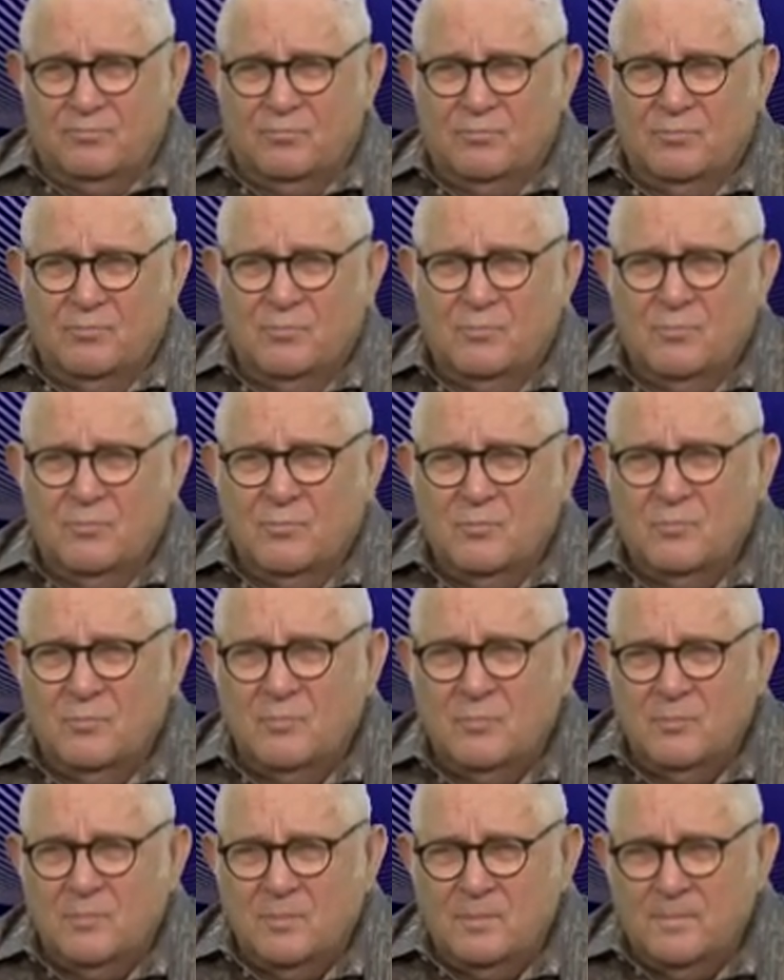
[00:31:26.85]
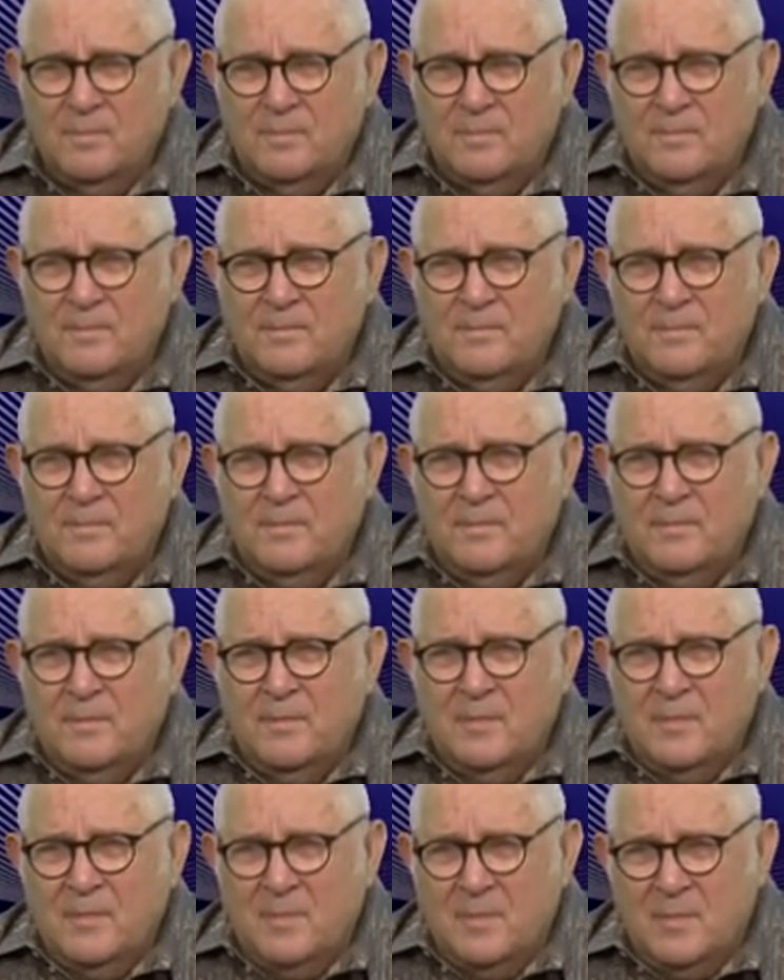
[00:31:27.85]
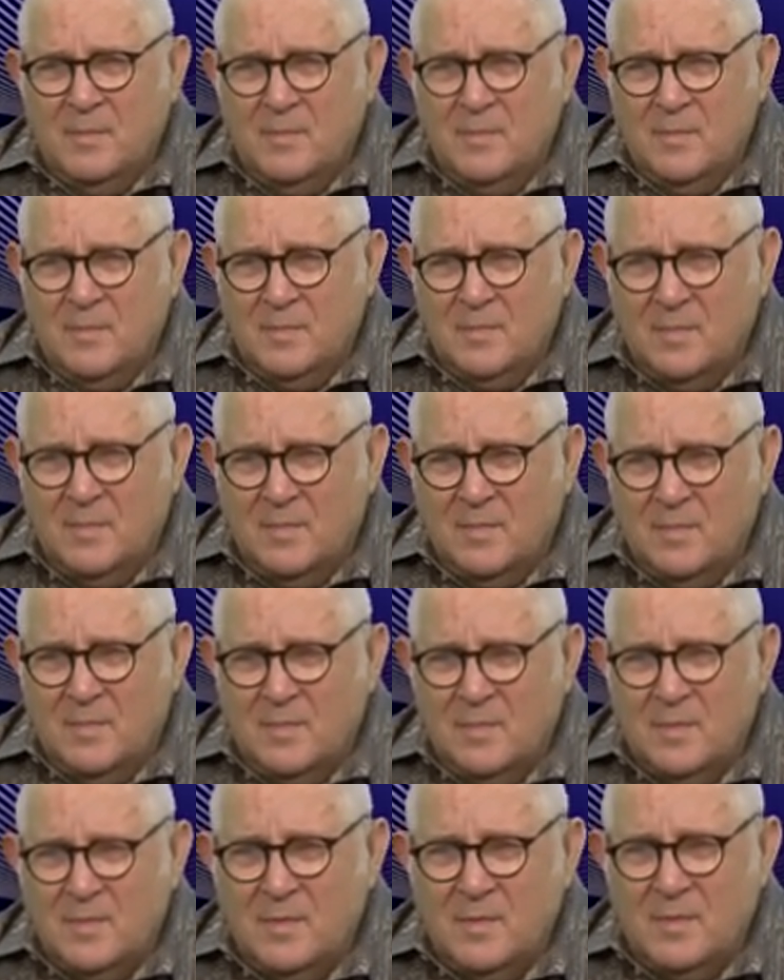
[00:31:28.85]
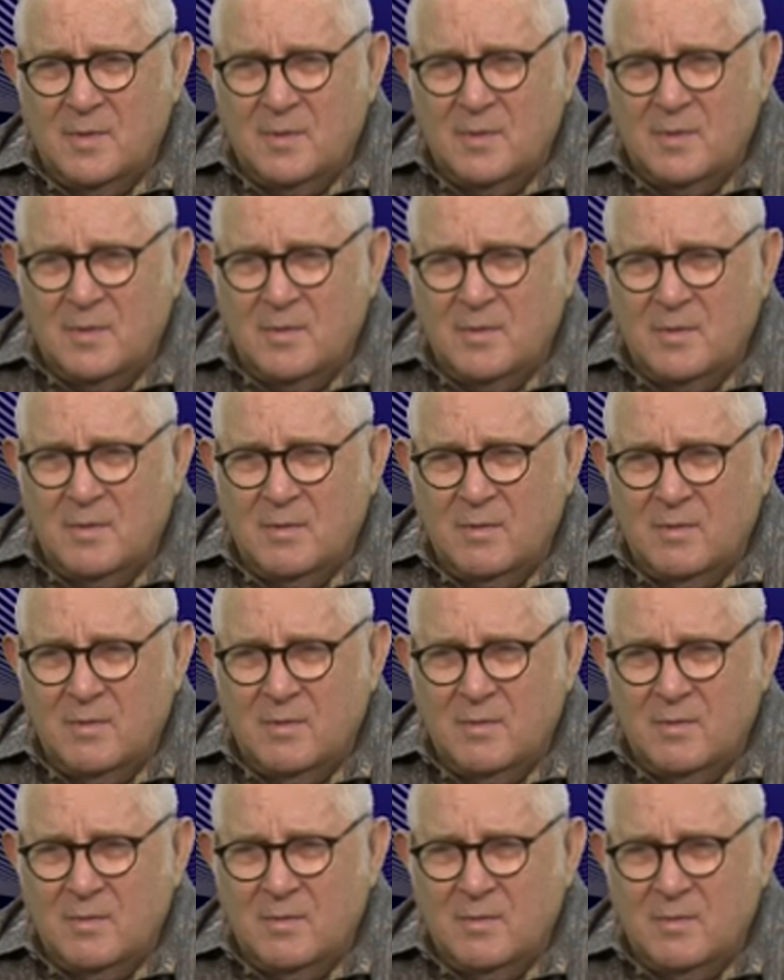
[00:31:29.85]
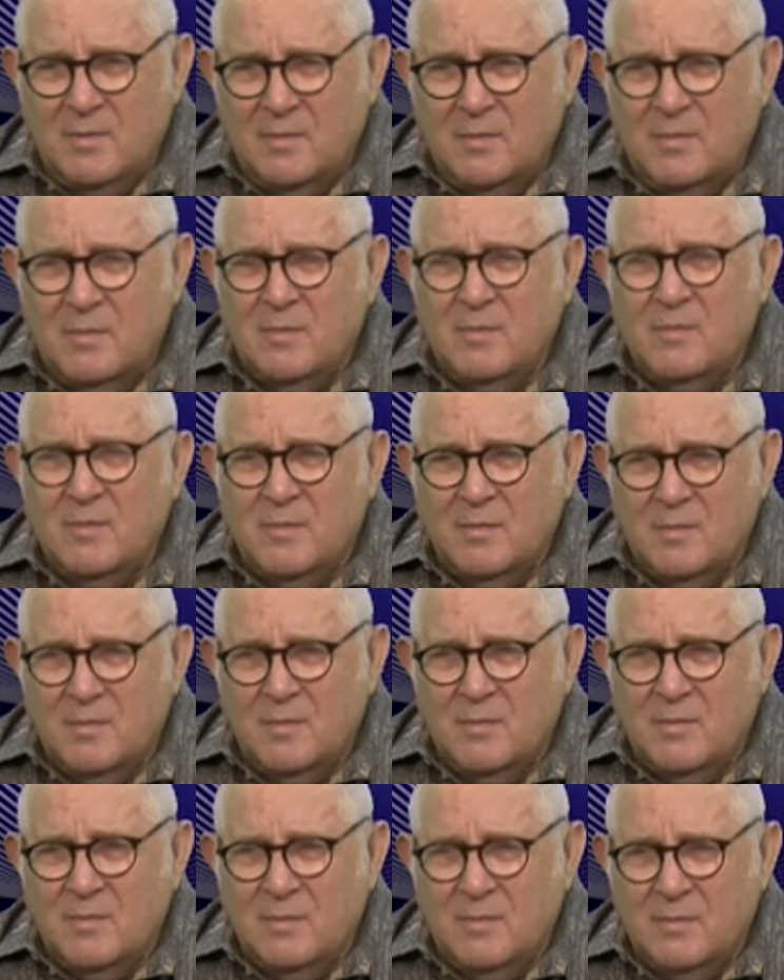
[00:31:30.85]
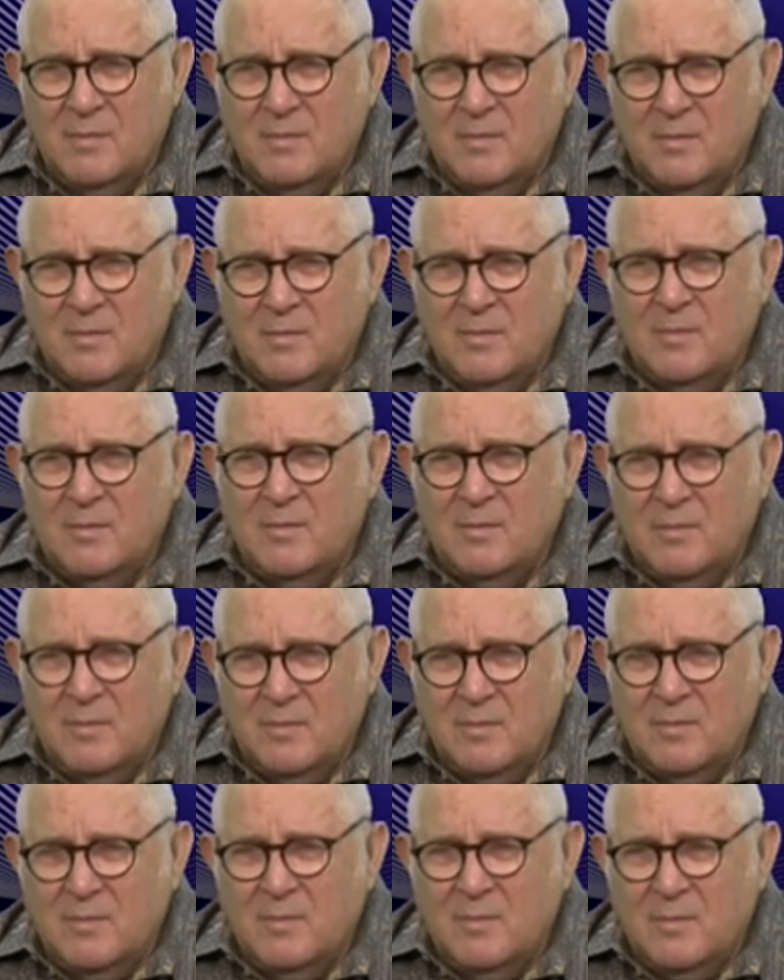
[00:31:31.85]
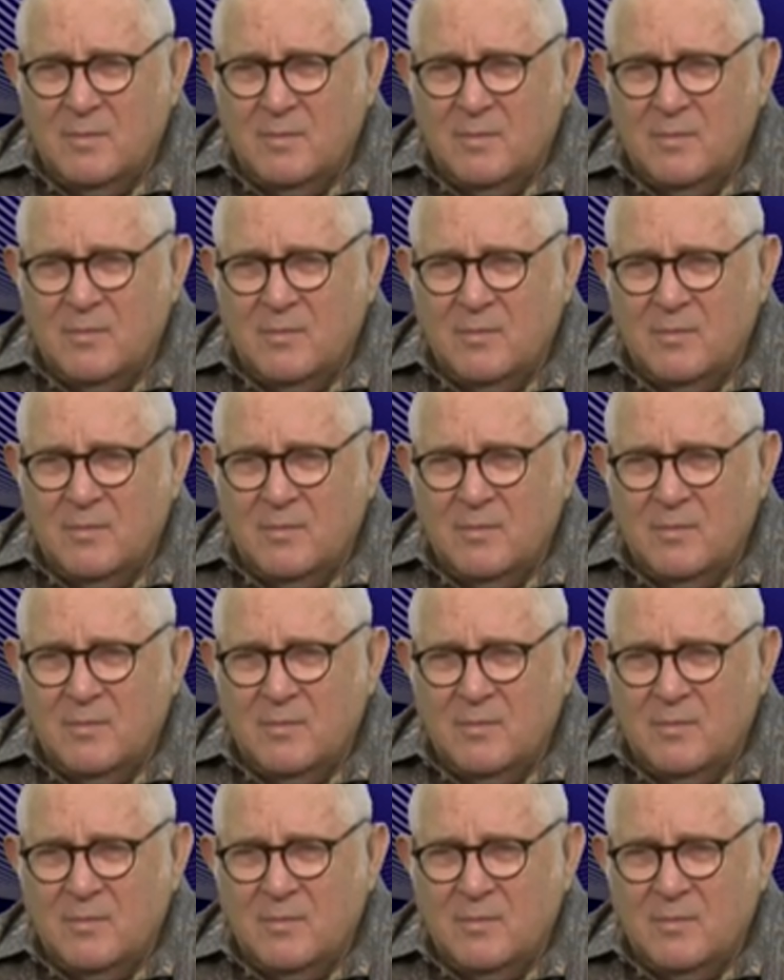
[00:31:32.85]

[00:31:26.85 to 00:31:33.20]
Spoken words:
This person isn't speaking.